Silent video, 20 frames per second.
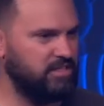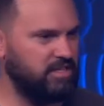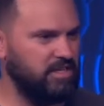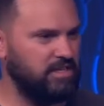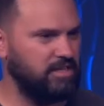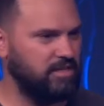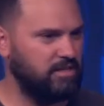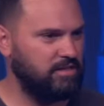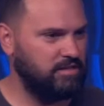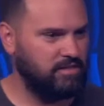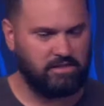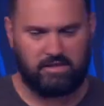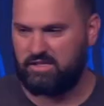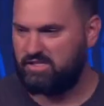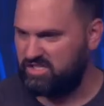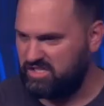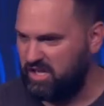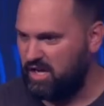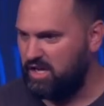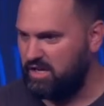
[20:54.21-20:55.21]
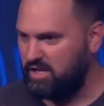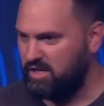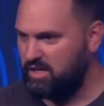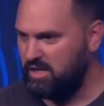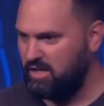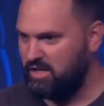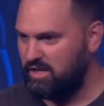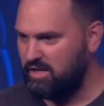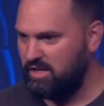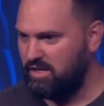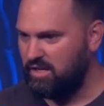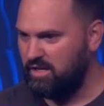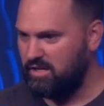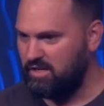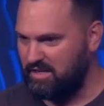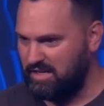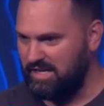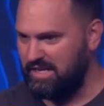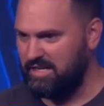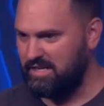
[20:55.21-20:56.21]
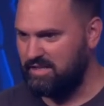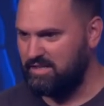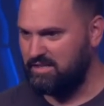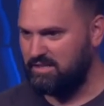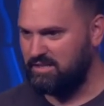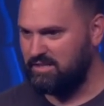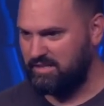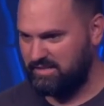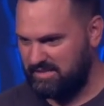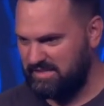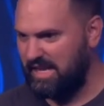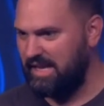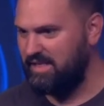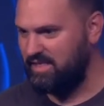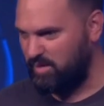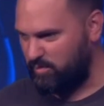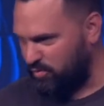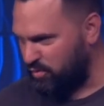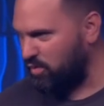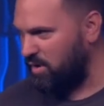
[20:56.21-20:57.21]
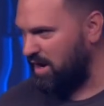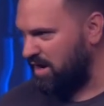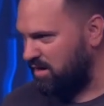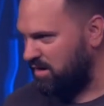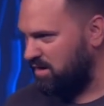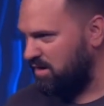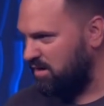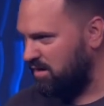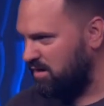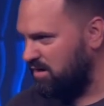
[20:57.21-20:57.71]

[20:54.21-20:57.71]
didn't the son need to say the prayer?